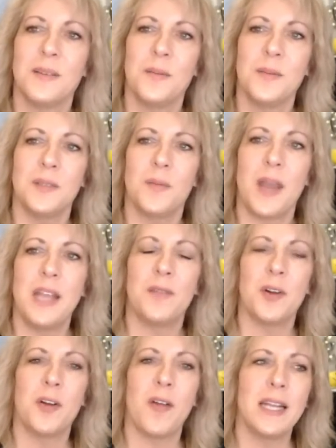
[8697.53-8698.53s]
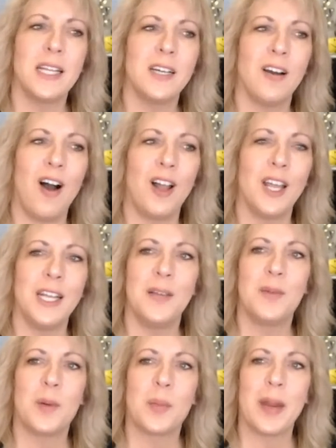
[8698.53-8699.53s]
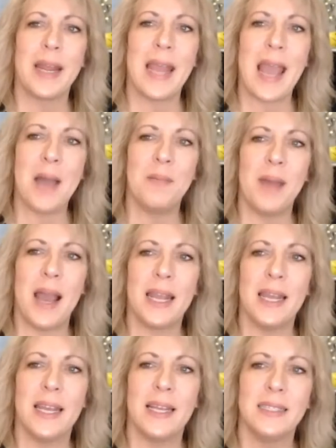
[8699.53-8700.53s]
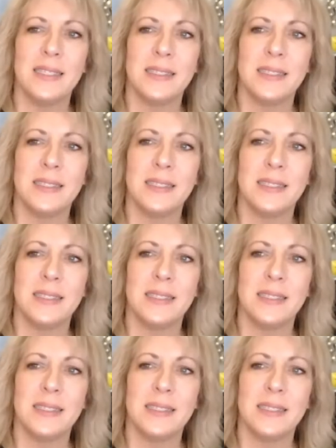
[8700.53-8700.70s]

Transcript: It's waiting for Greg to call it, and then we'll bring Kat back in.